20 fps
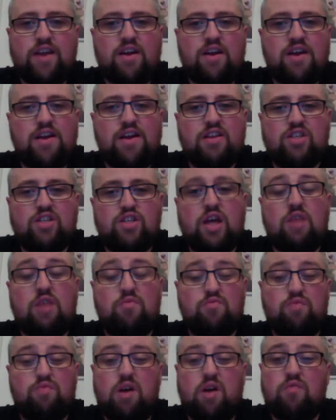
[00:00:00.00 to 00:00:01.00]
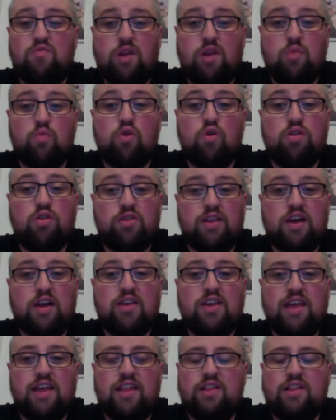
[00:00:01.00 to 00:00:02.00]
and I really want Dan
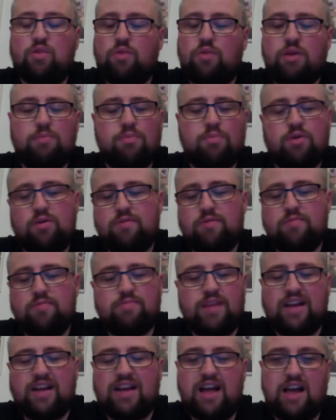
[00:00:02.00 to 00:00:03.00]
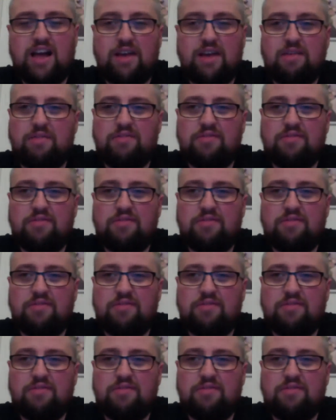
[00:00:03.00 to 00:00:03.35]
Kelly to win, but I can't.